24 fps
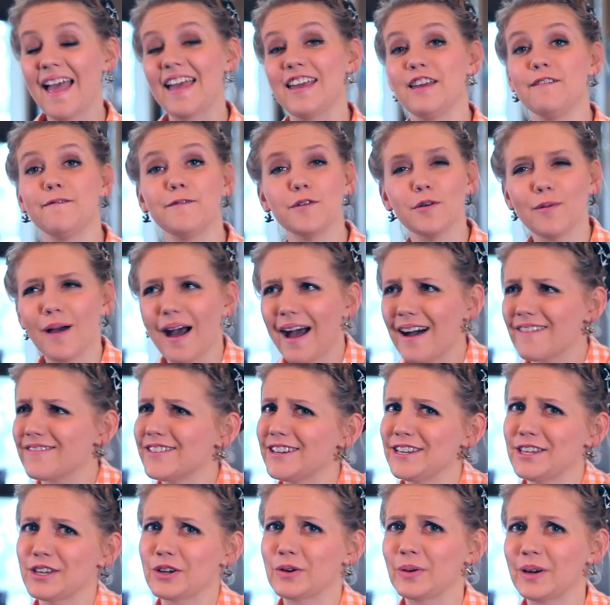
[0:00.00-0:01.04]
If you have
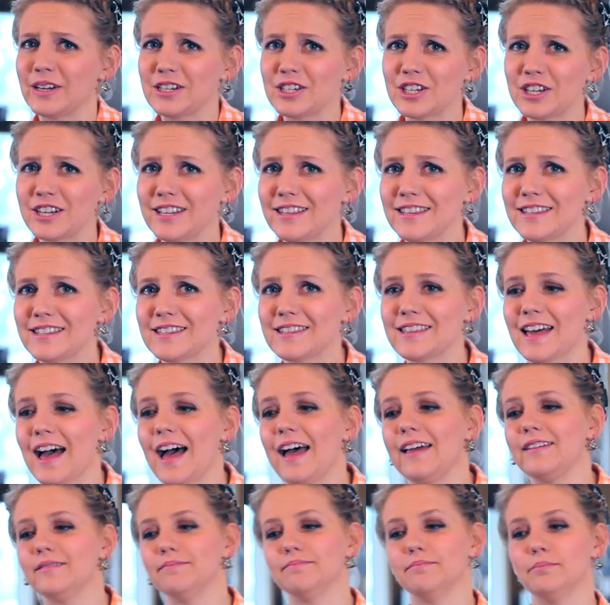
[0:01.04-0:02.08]
any questions
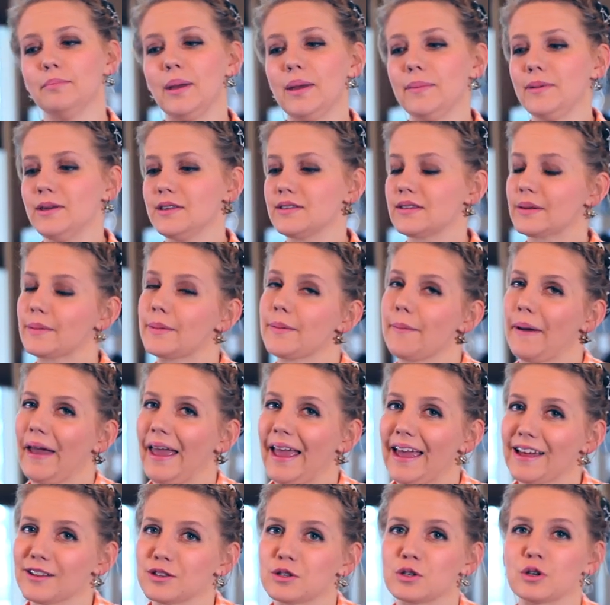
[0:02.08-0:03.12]
that maybe some of my
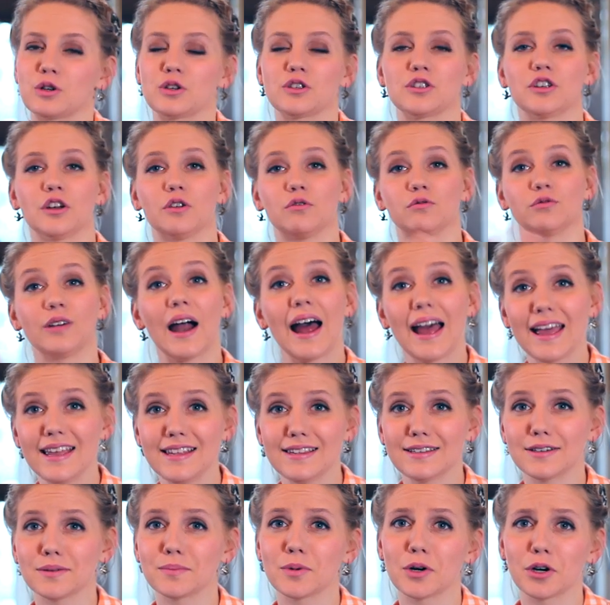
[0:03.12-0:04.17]
answers
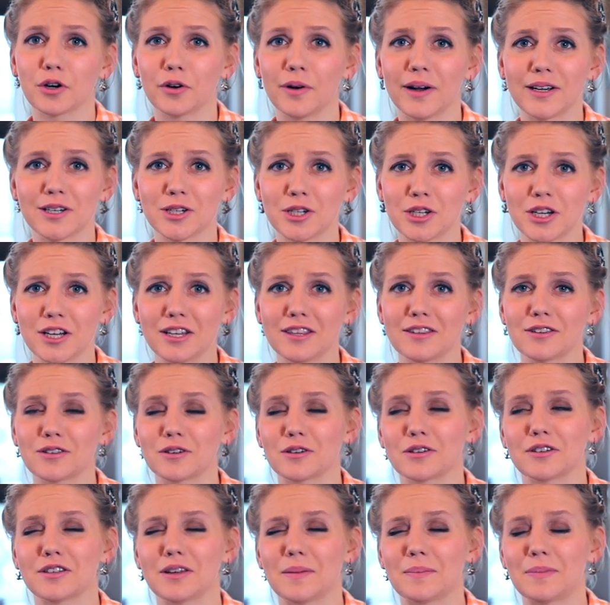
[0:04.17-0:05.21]
arised more questions
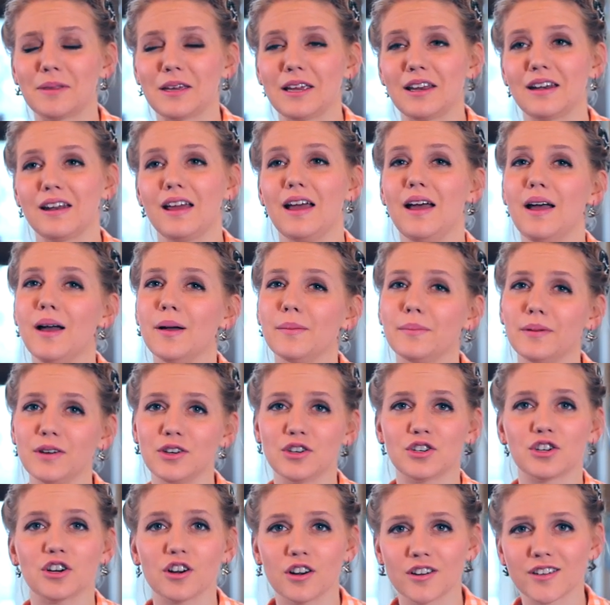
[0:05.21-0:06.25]
or something, be
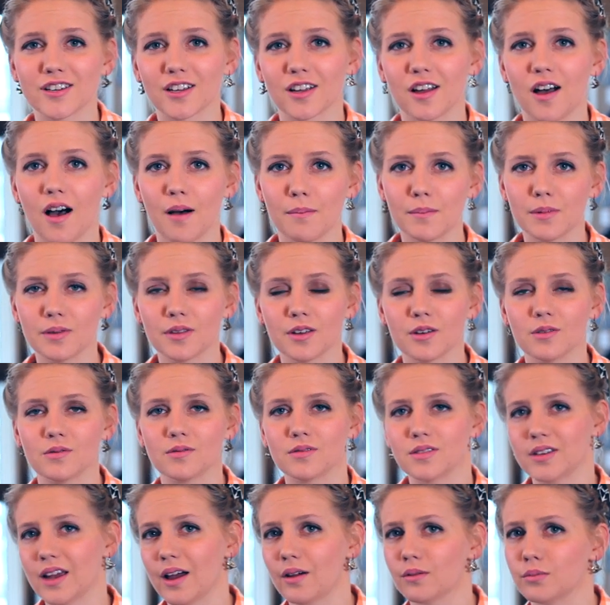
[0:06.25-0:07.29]
sure to comment
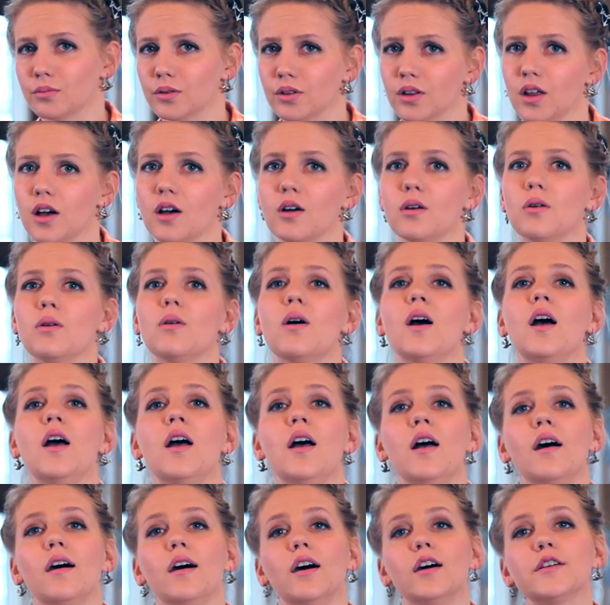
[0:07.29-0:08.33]
those down below.
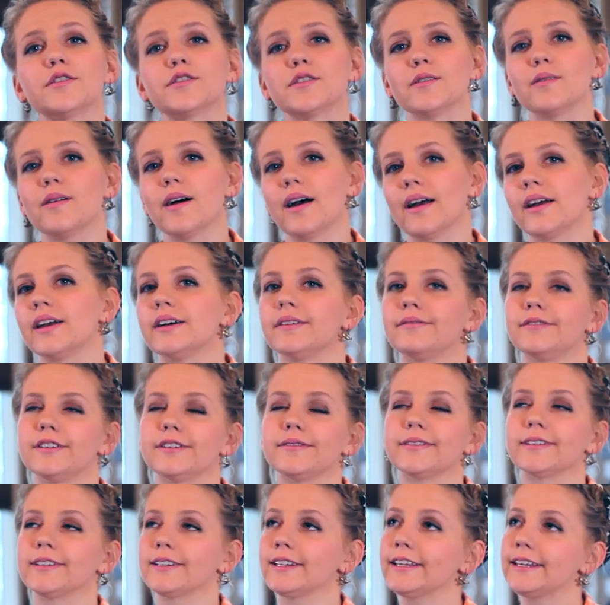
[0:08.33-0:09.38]
Also, I have
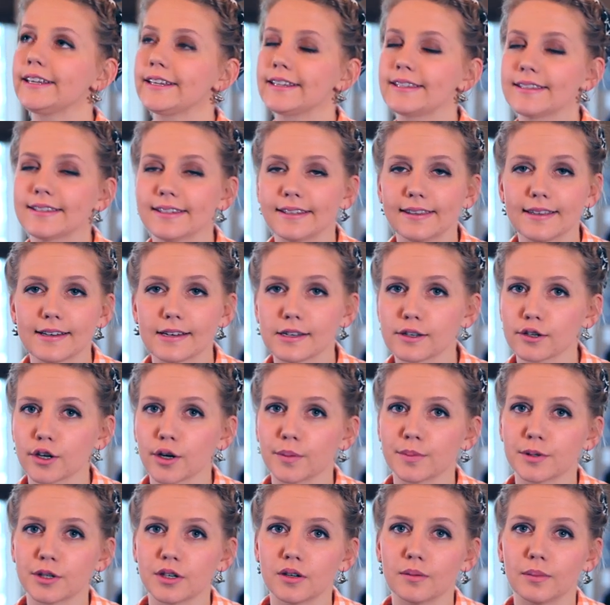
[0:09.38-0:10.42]
different links in the
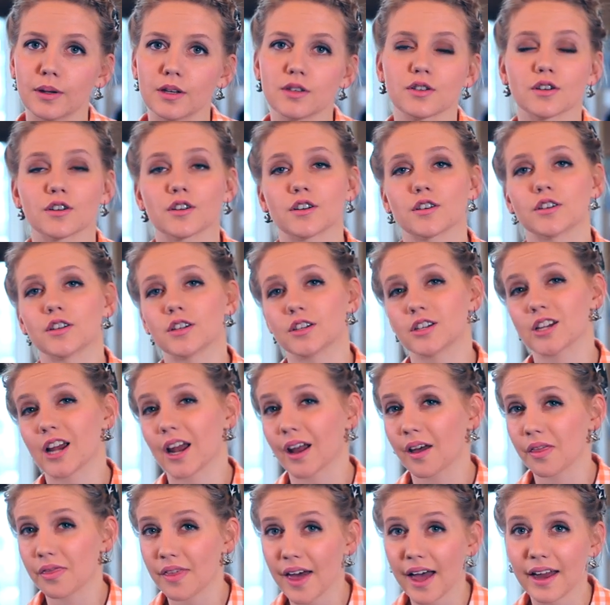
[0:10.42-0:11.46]
description. Be sure to
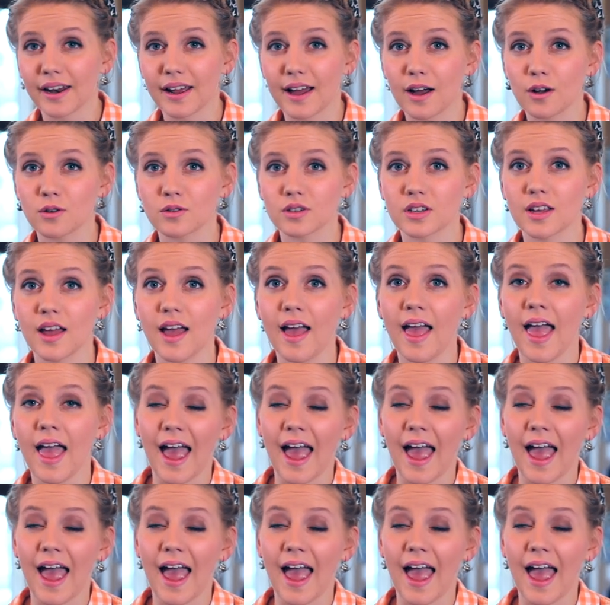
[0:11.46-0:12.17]
check that out.